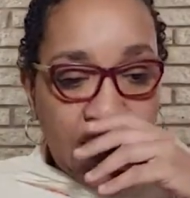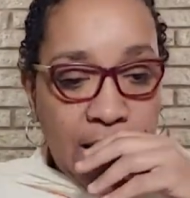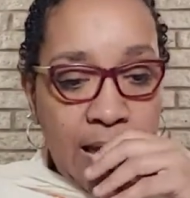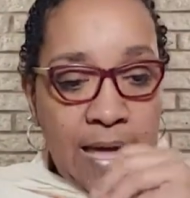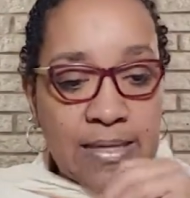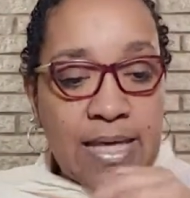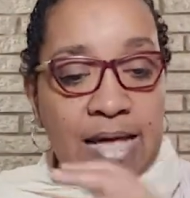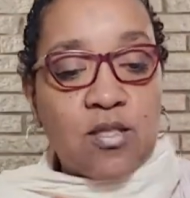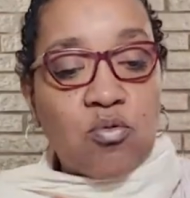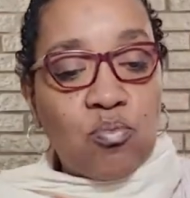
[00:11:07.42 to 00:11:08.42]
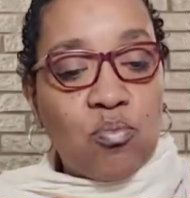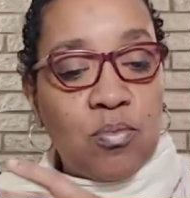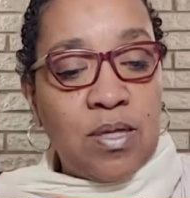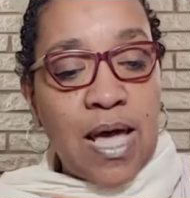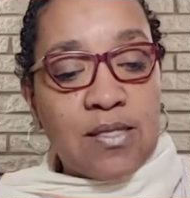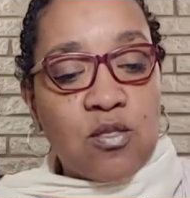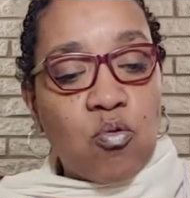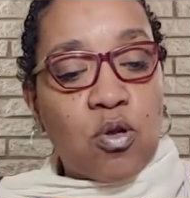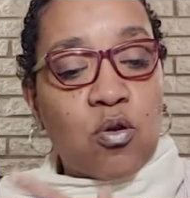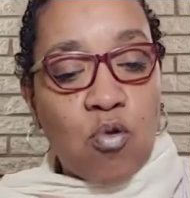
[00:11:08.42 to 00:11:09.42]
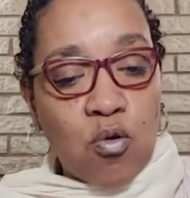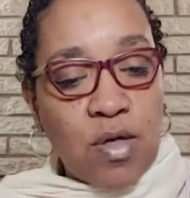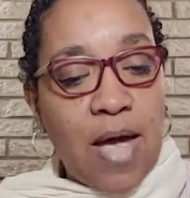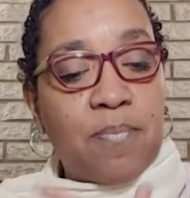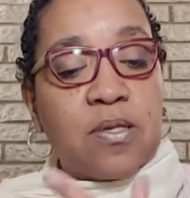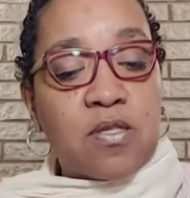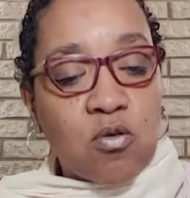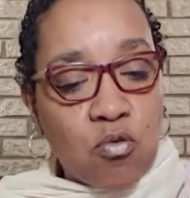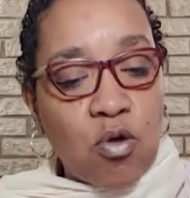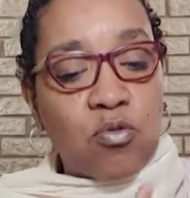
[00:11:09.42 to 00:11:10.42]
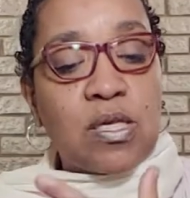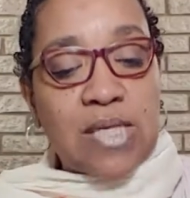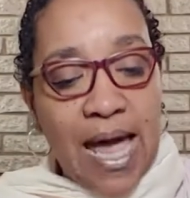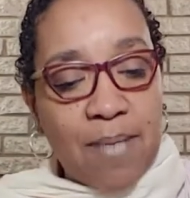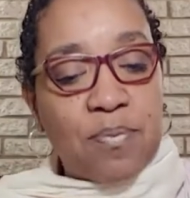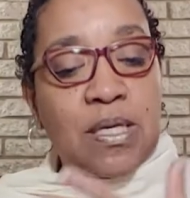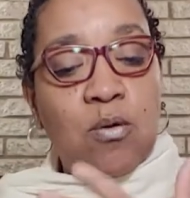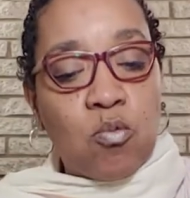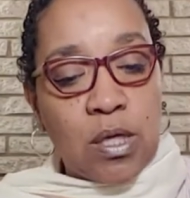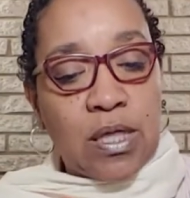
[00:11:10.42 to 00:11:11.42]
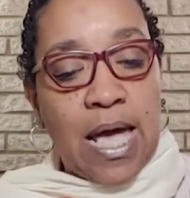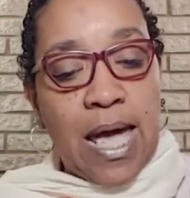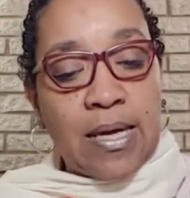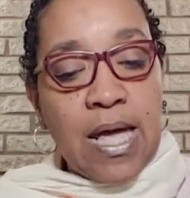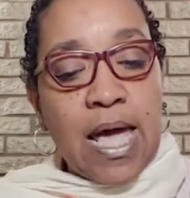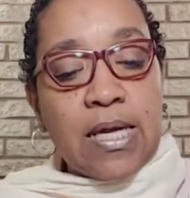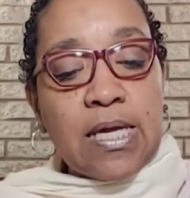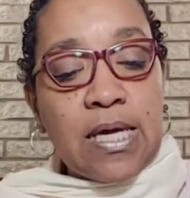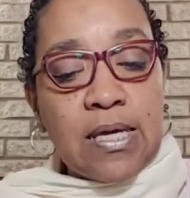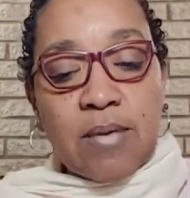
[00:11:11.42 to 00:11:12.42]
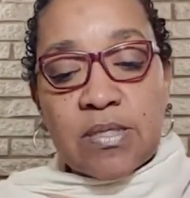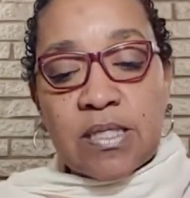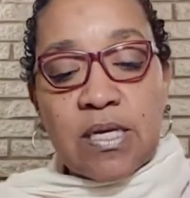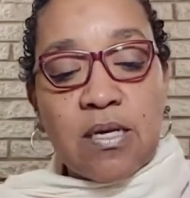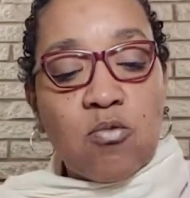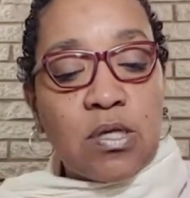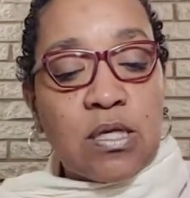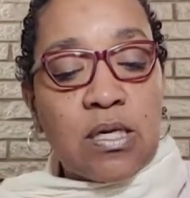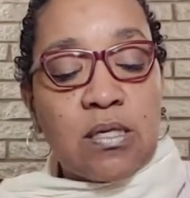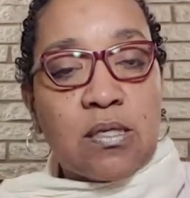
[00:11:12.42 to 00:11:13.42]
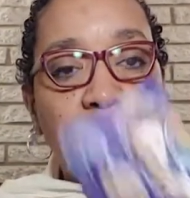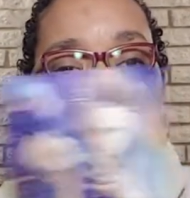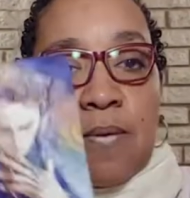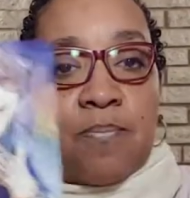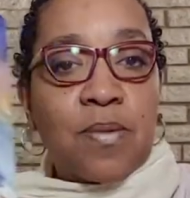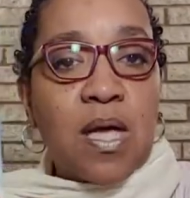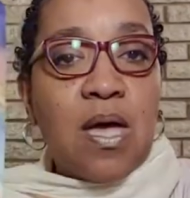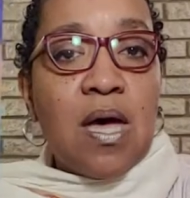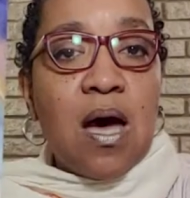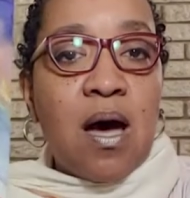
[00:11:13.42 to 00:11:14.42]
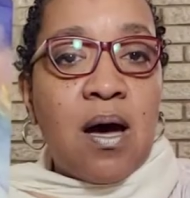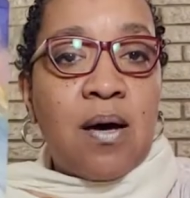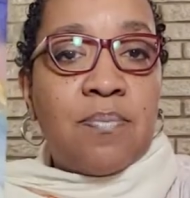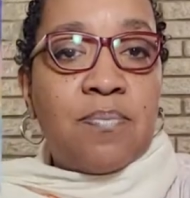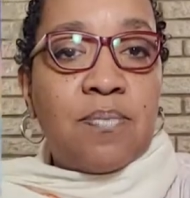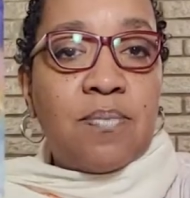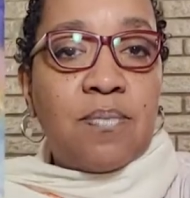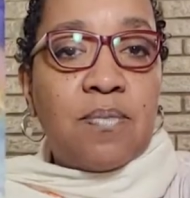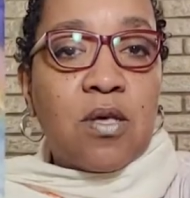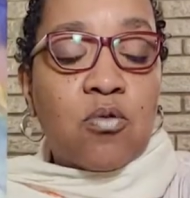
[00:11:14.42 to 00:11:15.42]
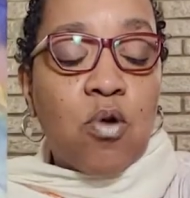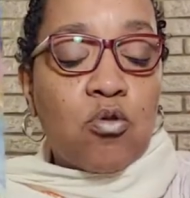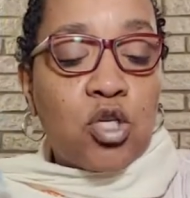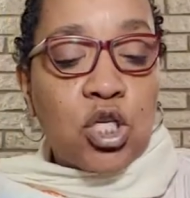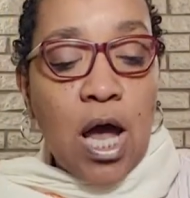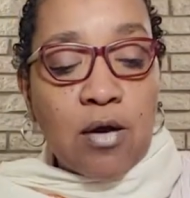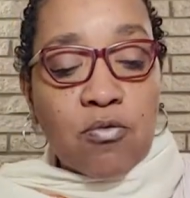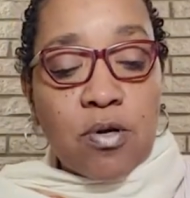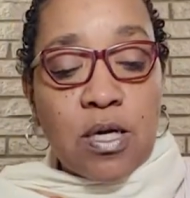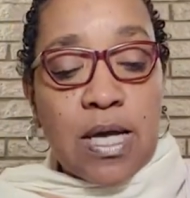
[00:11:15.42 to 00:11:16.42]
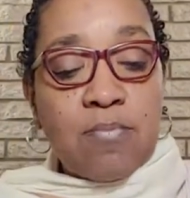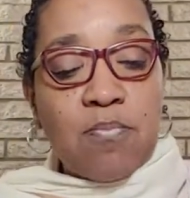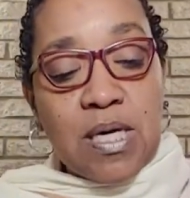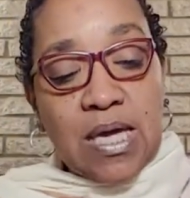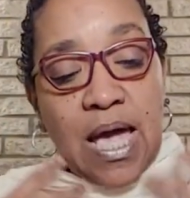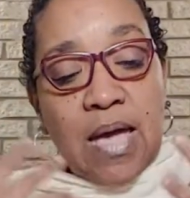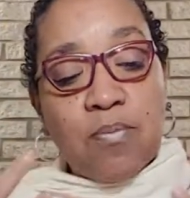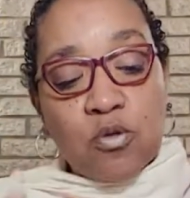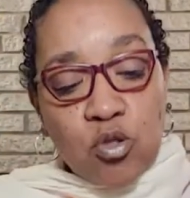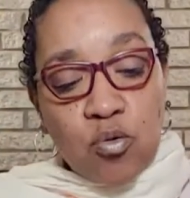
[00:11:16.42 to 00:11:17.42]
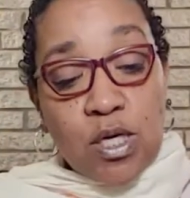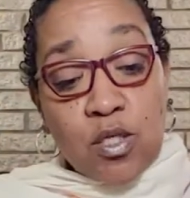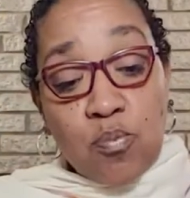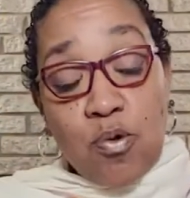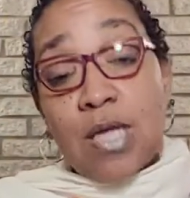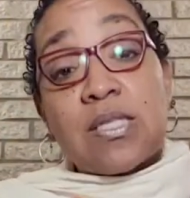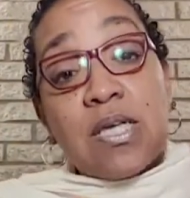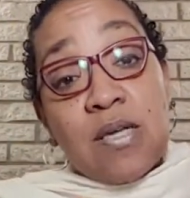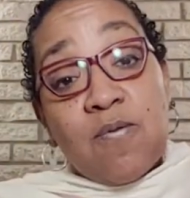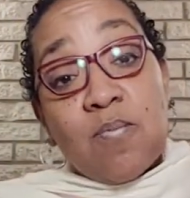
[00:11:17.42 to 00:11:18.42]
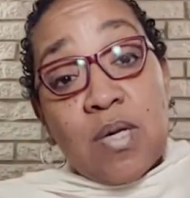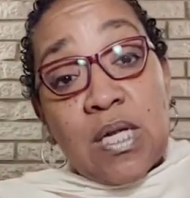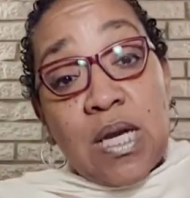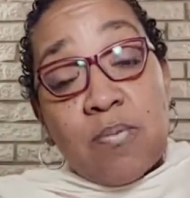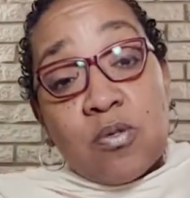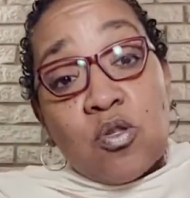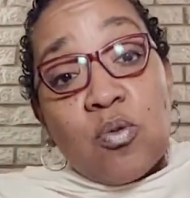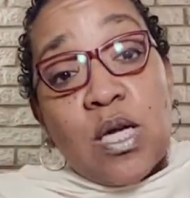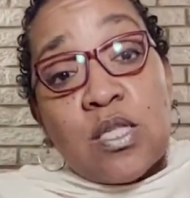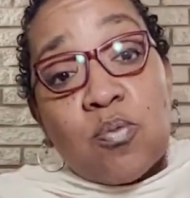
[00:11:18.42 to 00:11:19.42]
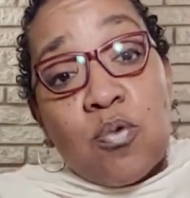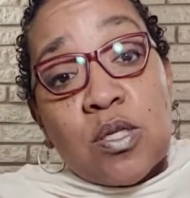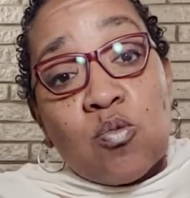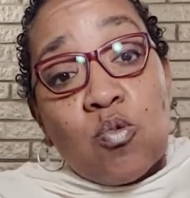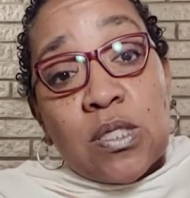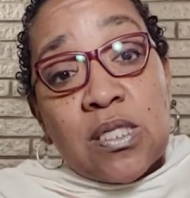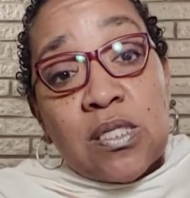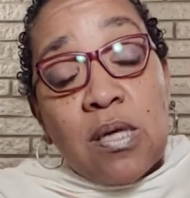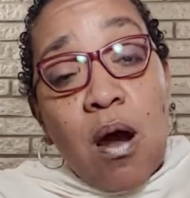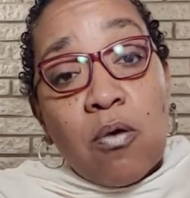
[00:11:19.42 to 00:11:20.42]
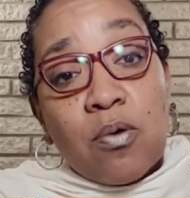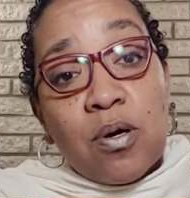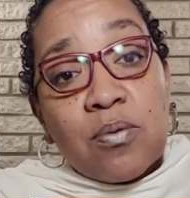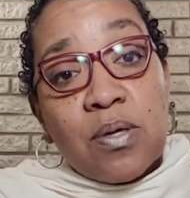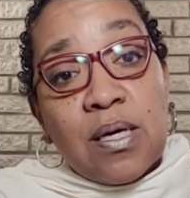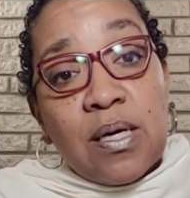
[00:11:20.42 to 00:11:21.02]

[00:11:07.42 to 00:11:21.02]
That that's that's where the growth happens. The growth is happening with that. And again, I'm seeing with this um, um, the throat chakra and being able to express, even being able to express one's sorrow